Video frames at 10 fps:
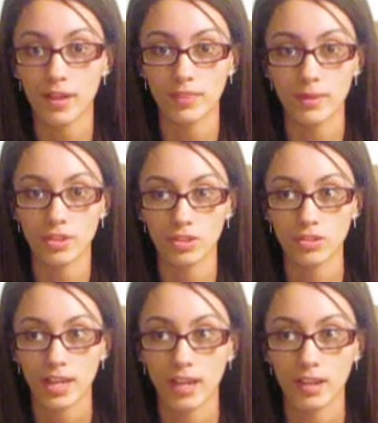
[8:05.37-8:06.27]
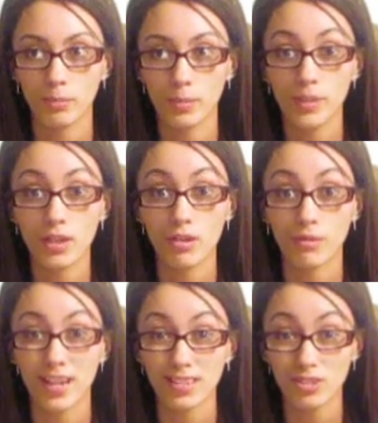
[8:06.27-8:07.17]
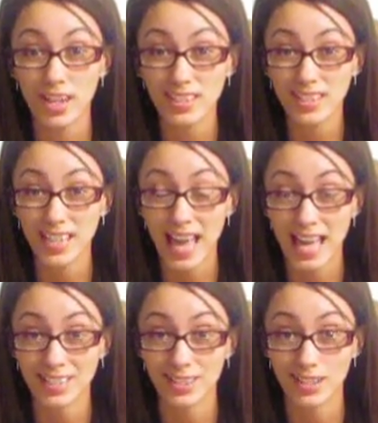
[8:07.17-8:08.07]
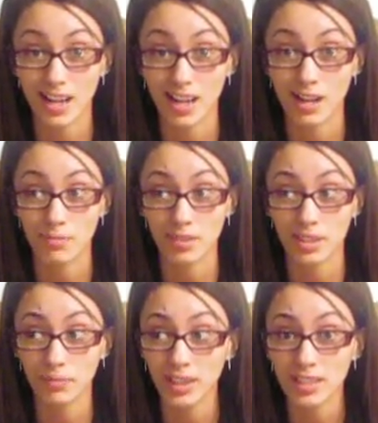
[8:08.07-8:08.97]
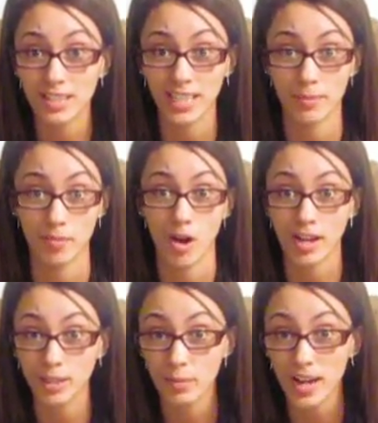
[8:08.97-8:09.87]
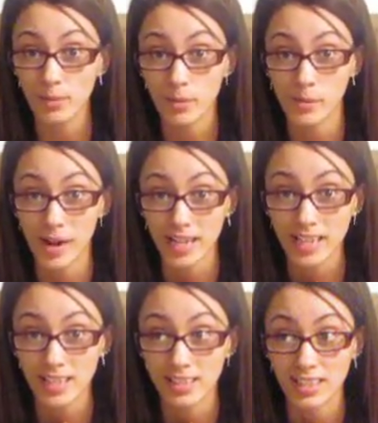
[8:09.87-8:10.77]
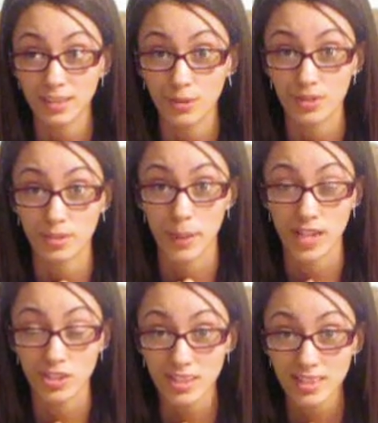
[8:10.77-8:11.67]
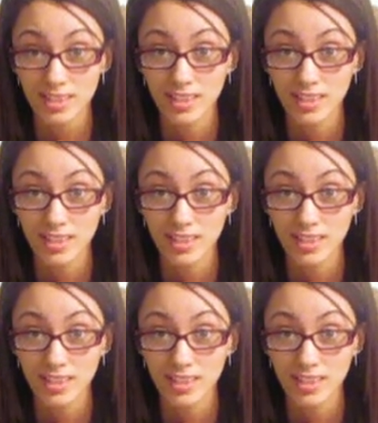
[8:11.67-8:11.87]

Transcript: have to make sure that when we go to restaurants, he has something to keep him occupied while we're waiting, because he loses patience